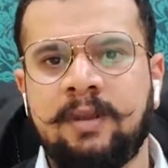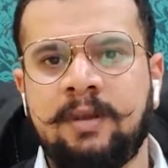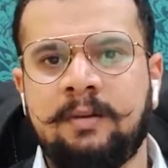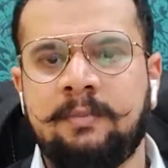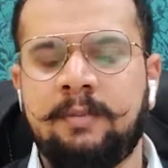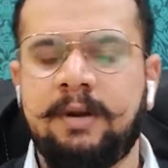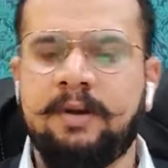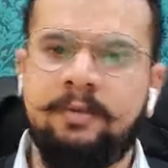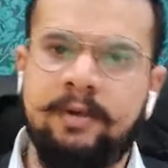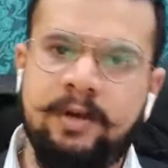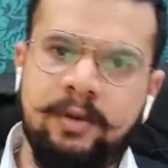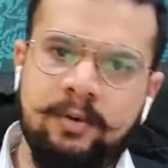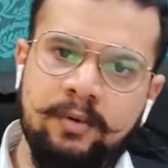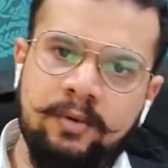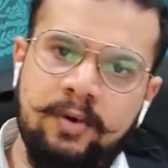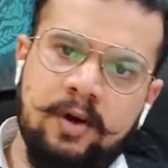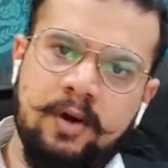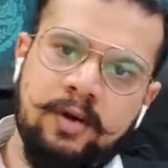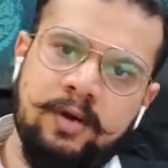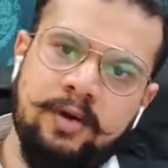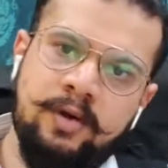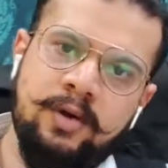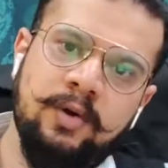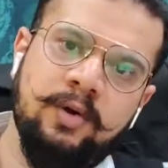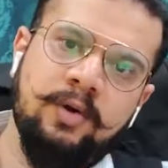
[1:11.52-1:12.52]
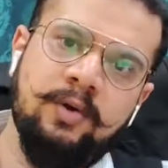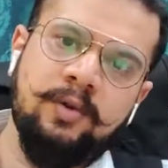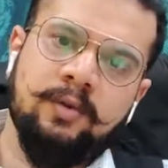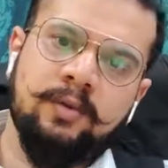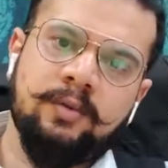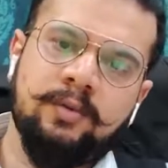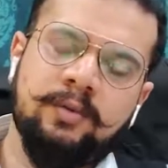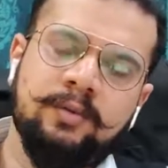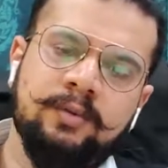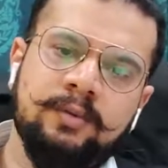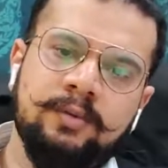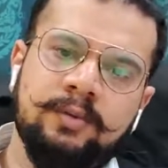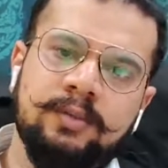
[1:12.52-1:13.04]
But we do not
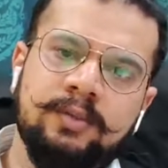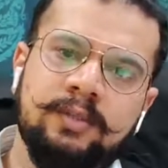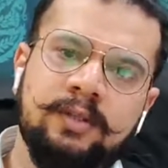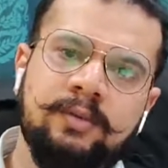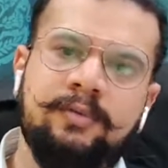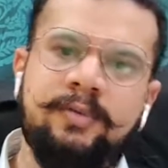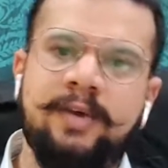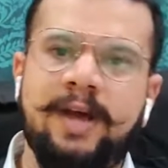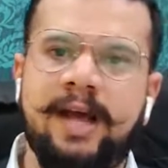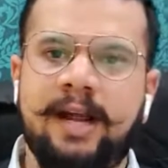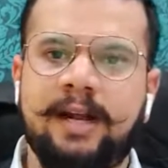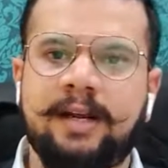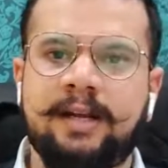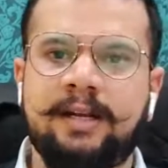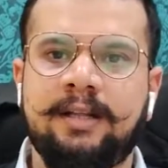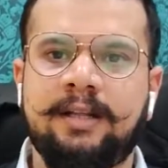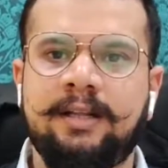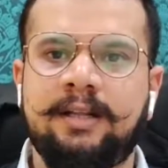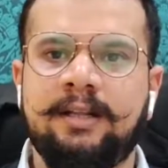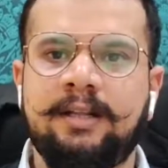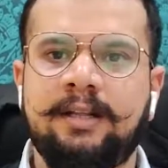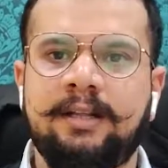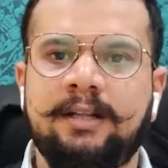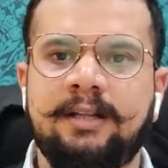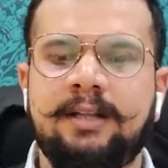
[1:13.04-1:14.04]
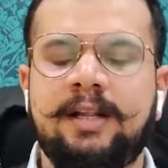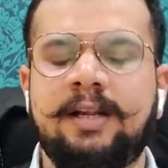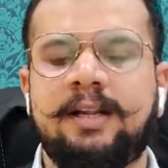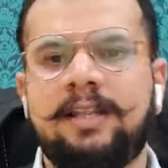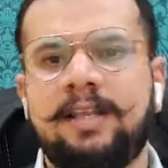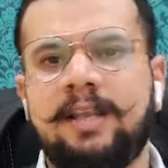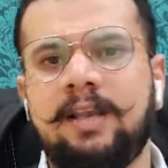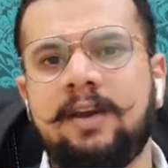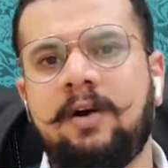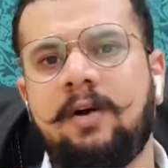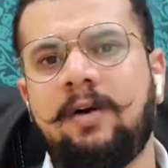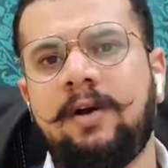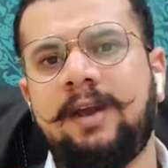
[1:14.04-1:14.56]
know the fact that
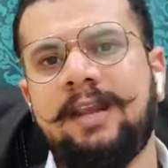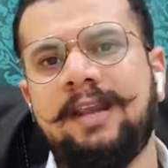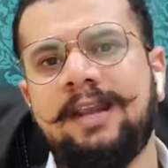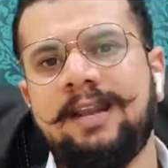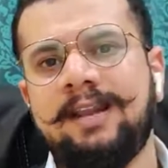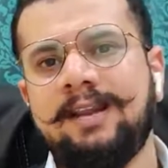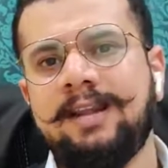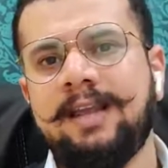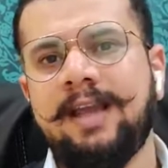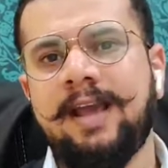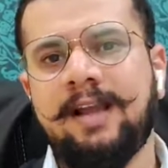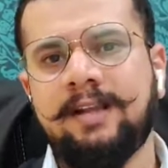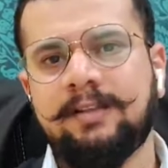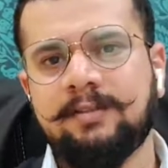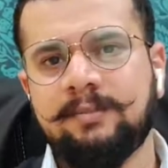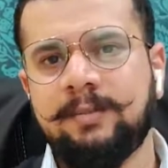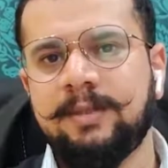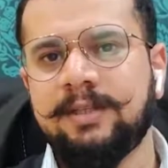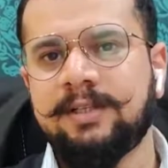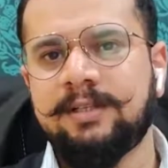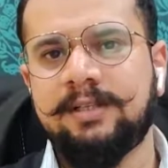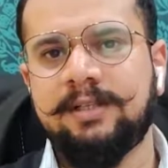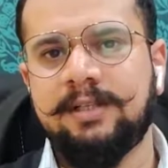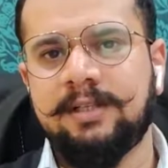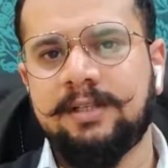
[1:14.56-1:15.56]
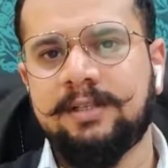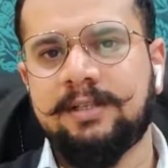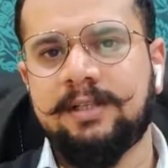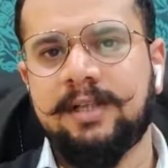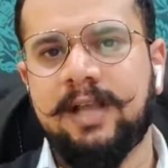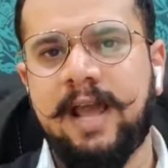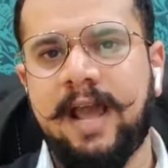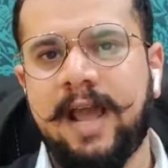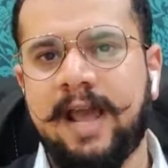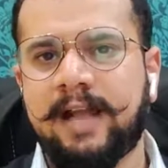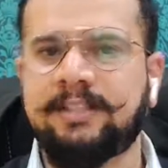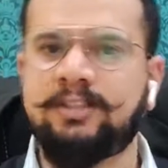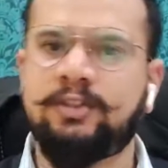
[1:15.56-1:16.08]
the oil and gas
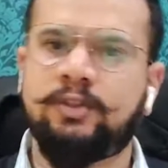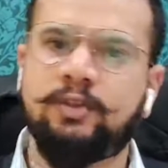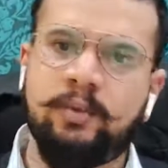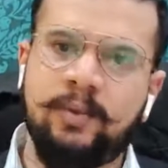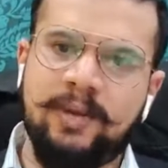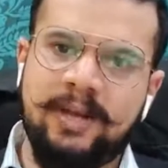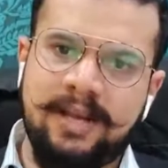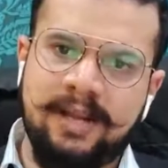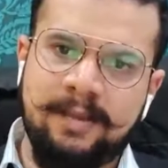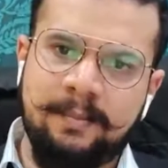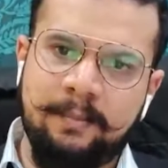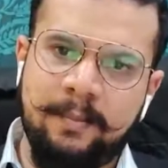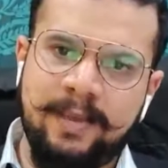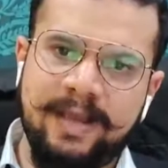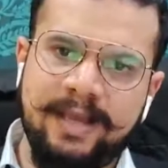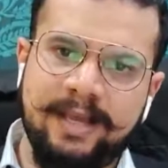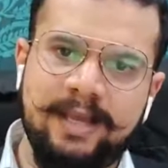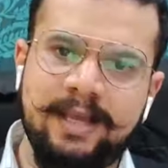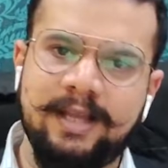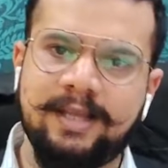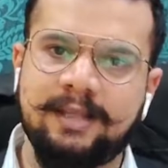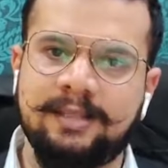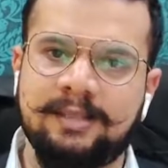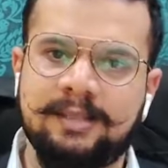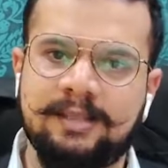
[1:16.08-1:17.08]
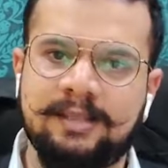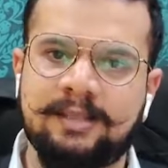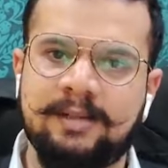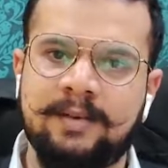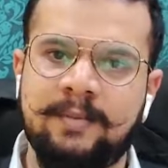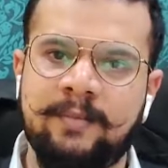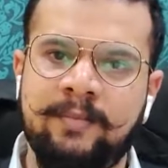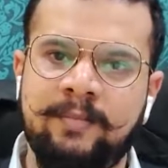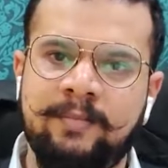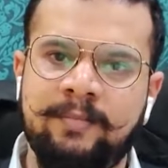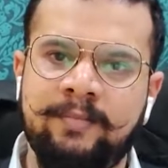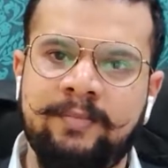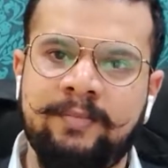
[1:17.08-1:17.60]
business actually begins
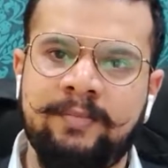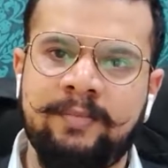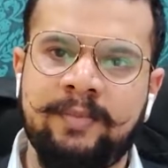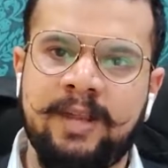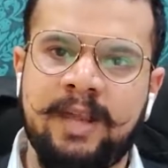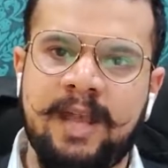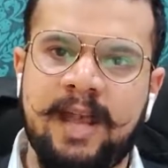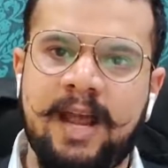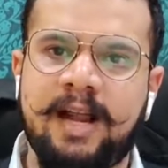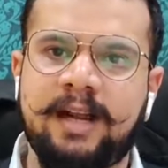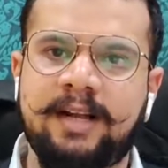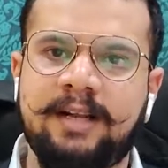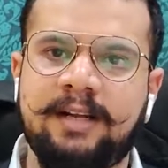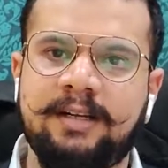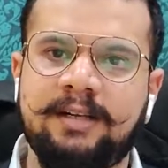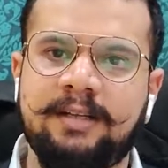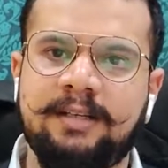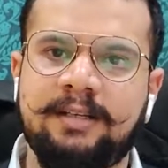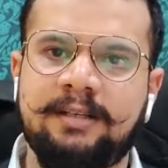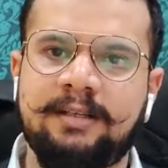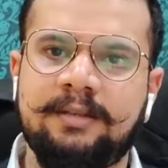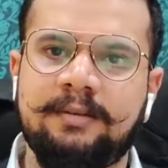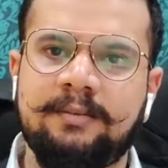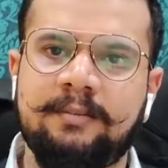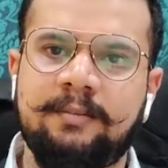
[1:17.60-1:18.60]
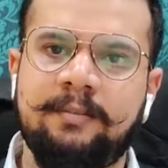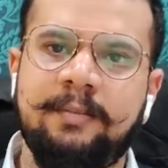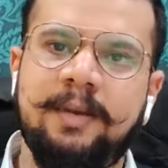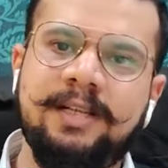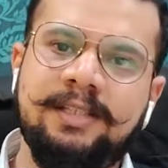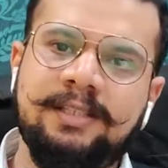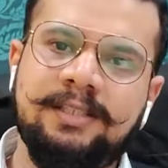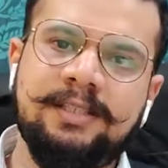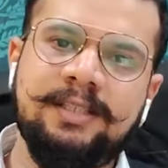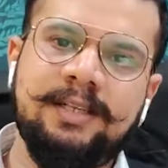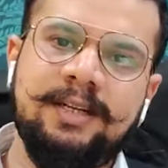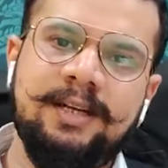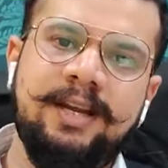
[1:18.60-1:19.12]
at a
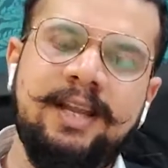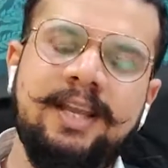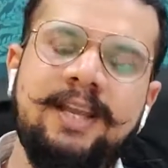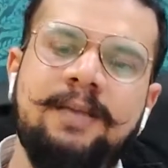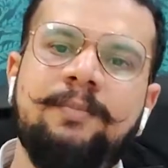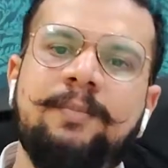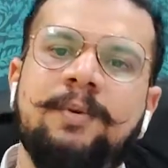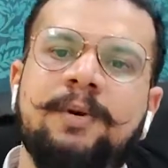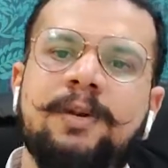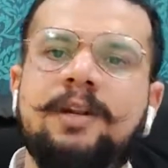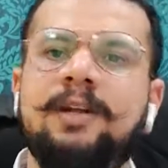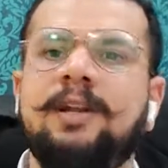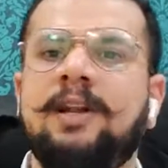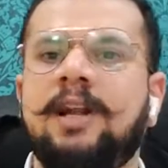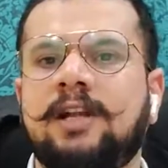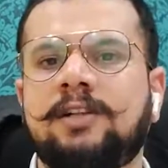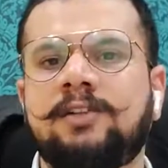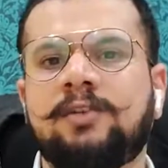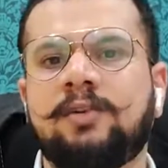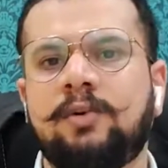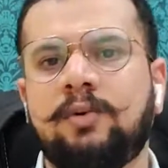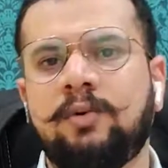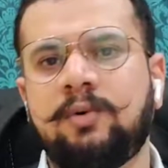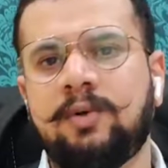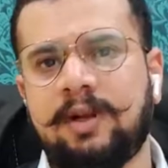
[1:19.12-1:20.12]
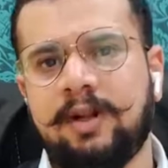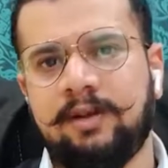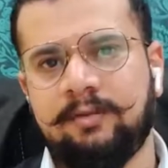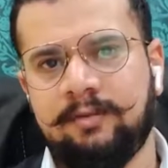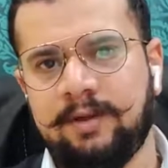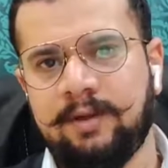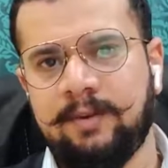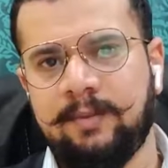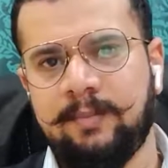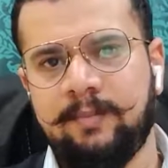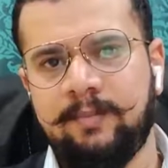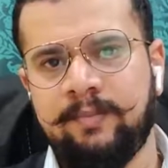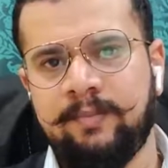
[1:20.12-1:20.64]
much deeper grassroots level.